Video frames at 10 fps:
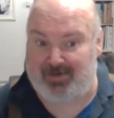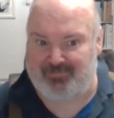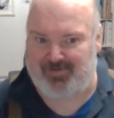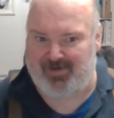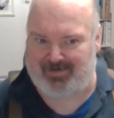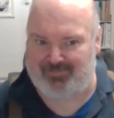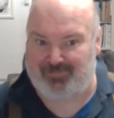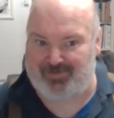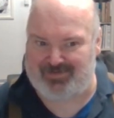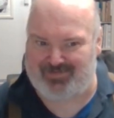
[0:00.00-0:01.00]
In fact,
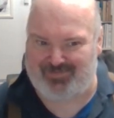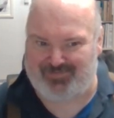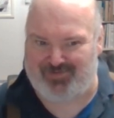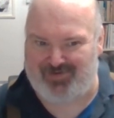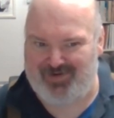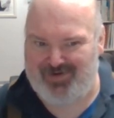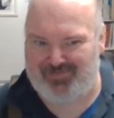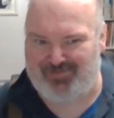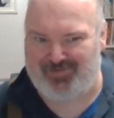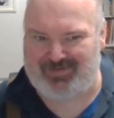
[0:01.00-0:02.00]
first of
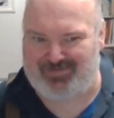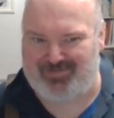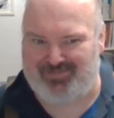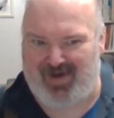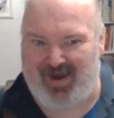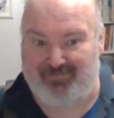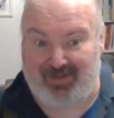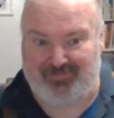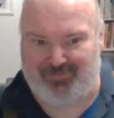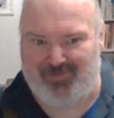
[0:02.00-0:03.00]
the five,
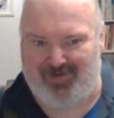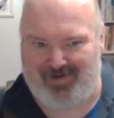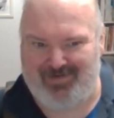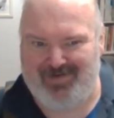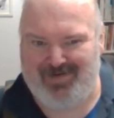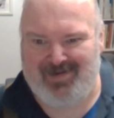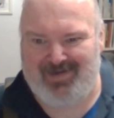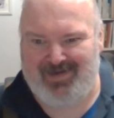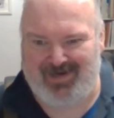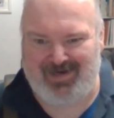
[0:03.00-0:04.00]
not the four.
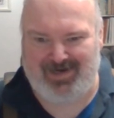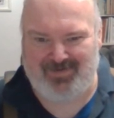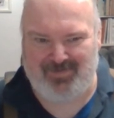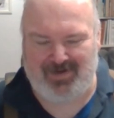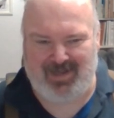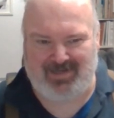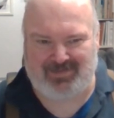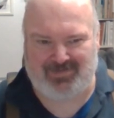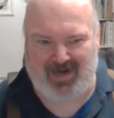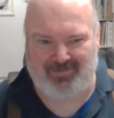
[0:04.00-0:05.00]
That
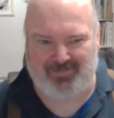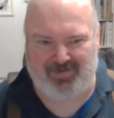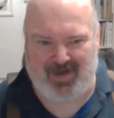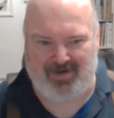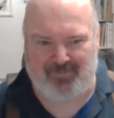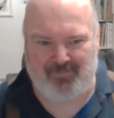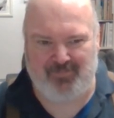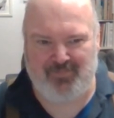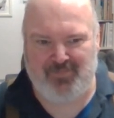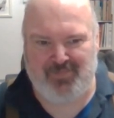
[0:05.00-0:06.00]
is kind of forgotten.
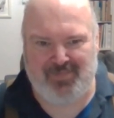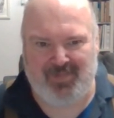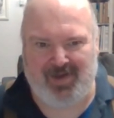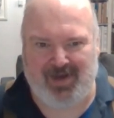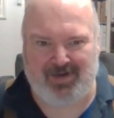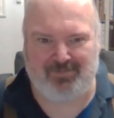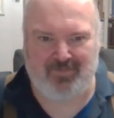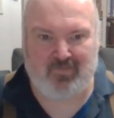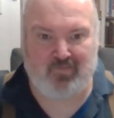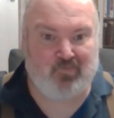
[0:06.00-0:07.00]
Um,
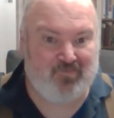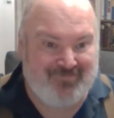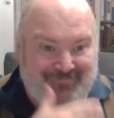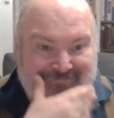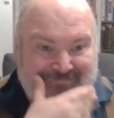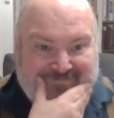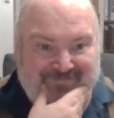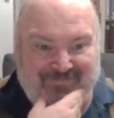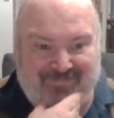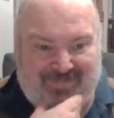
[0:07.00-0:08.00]

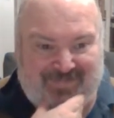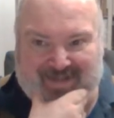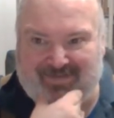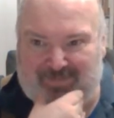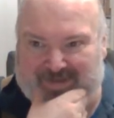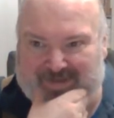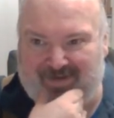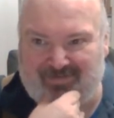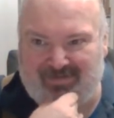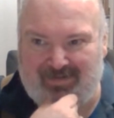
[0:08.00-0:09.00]
so that's something
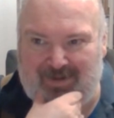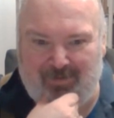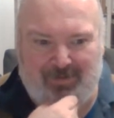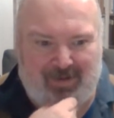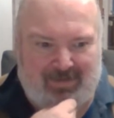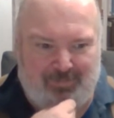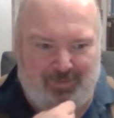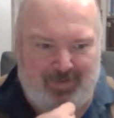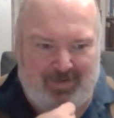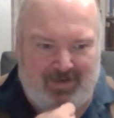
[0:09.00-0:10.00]
interesting that we'd like
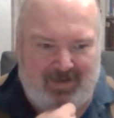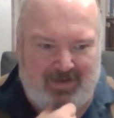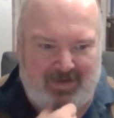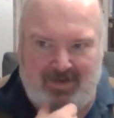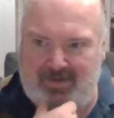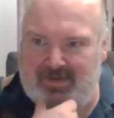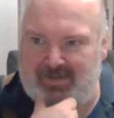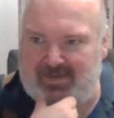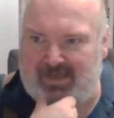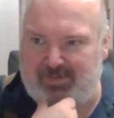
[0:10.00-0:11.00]
to
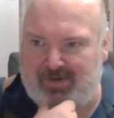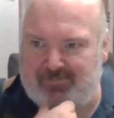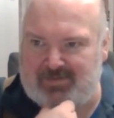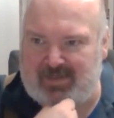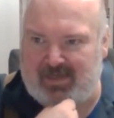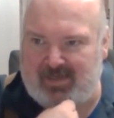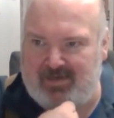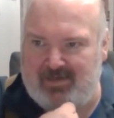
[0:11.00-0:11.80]
think about for a second.